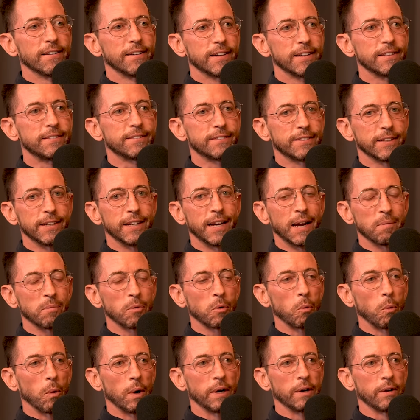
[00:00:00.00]
it's the number
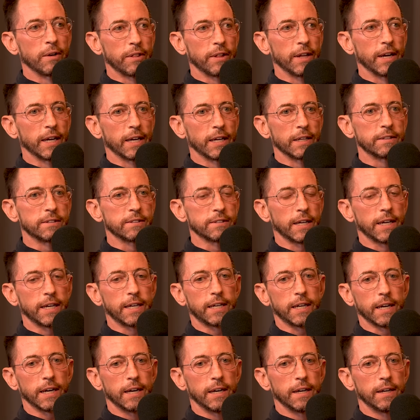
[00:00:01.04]
one thing. It's
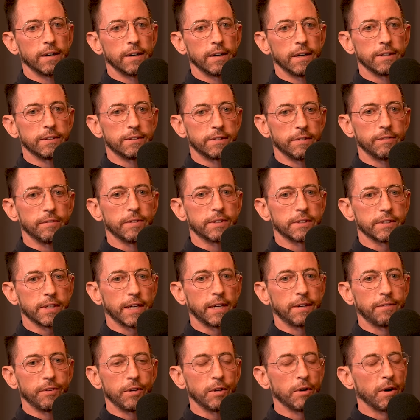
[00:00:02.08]
like,
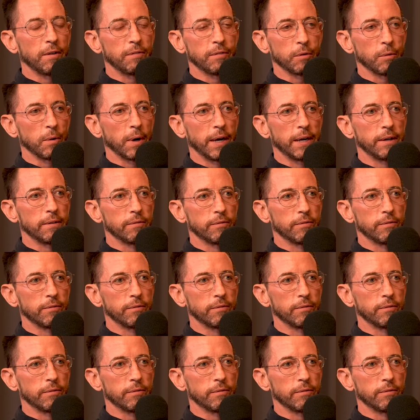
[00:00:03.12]
if you don't have the right